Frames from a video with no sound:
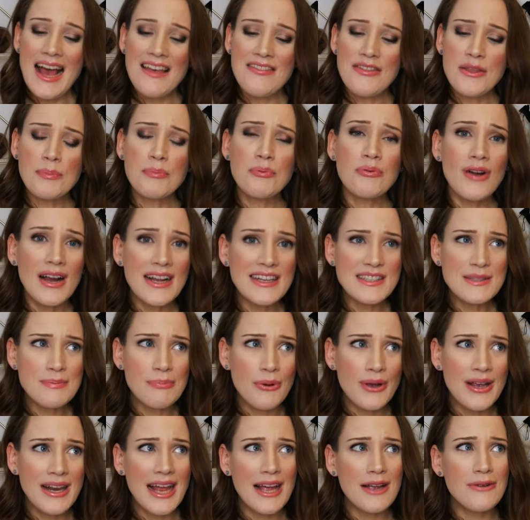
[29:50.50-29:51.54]
The price
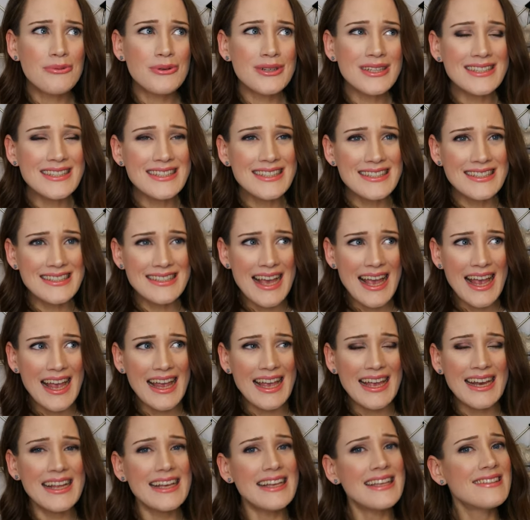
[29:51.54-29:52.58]
point, I will say
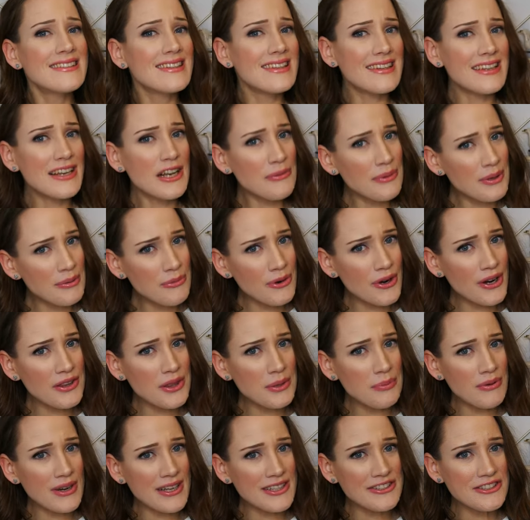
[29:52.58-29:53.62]
it is a little bit more on
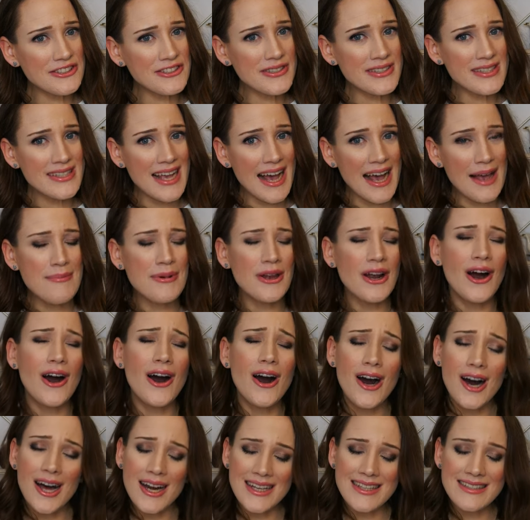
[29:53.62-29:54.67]
the pricier side, but
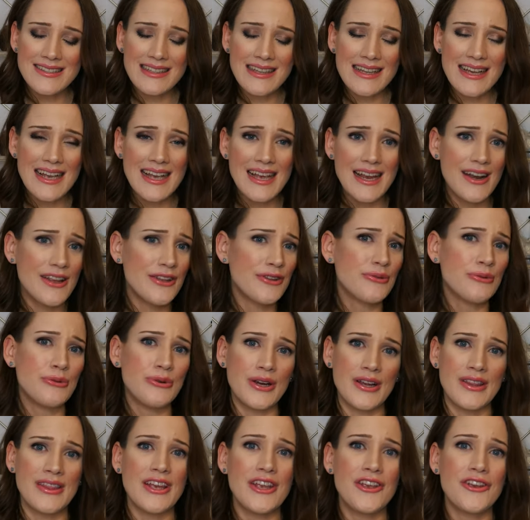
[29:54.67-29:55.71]
honestly, it is
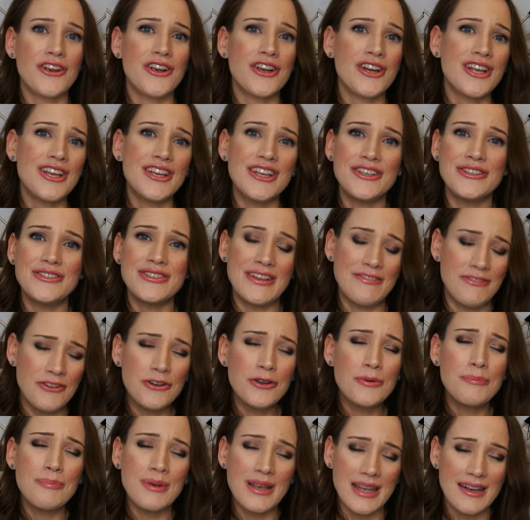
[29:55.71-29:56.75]
worth it. You're gonna use, if
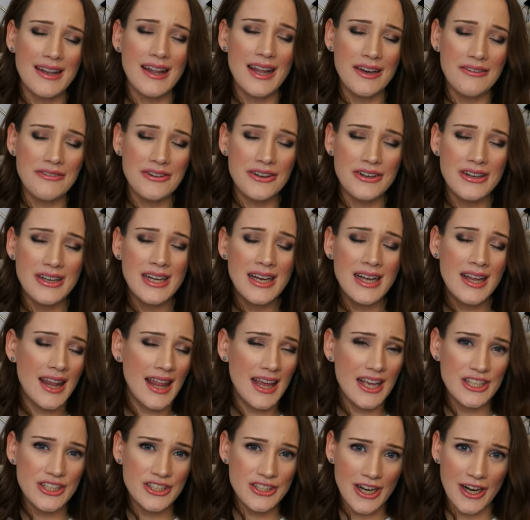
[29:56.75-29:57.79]
you're a bead lover,
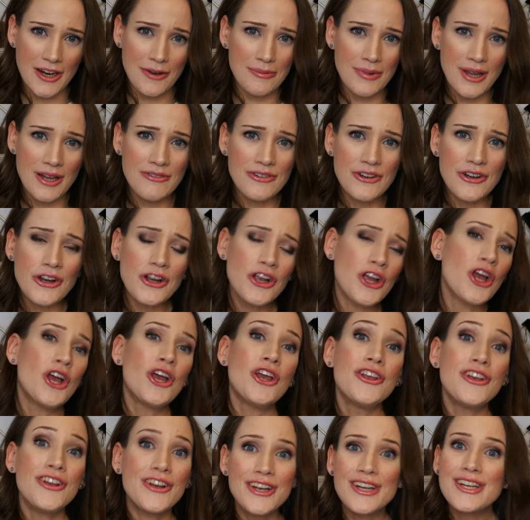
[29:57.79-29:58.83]
like a charm lover,
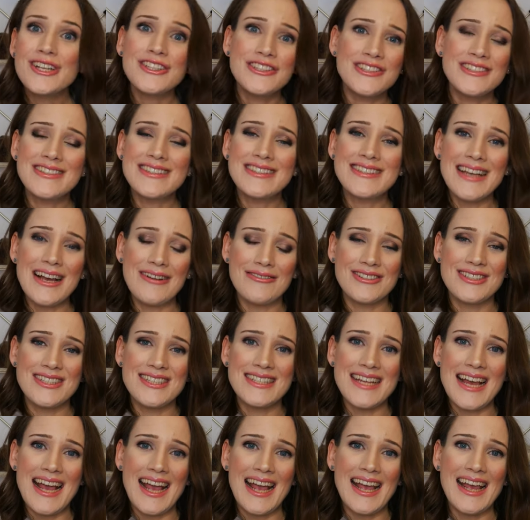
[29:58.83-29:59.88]
you're gonna use this every
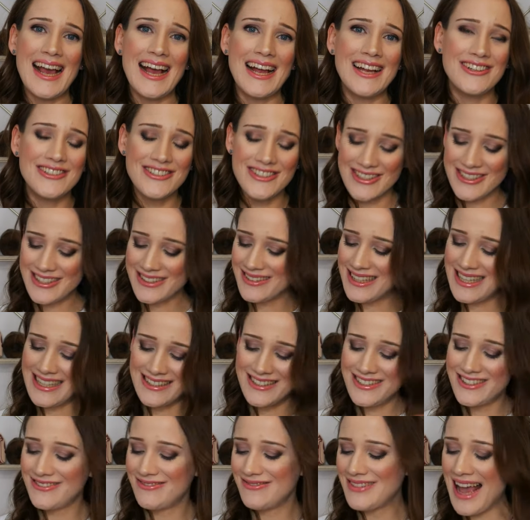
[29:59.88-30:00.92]
day and you're just,
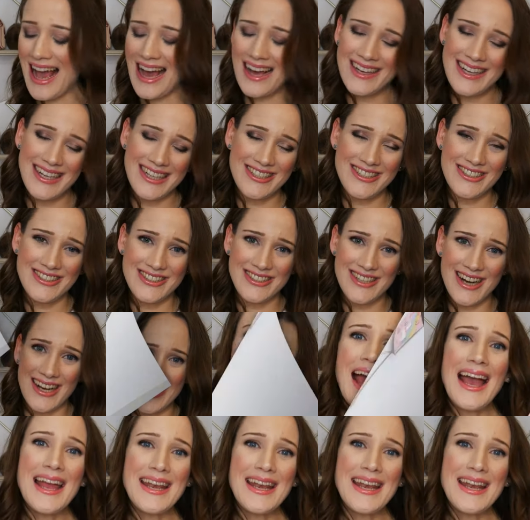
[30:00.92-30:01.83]
it's, yeah, it's just awesome.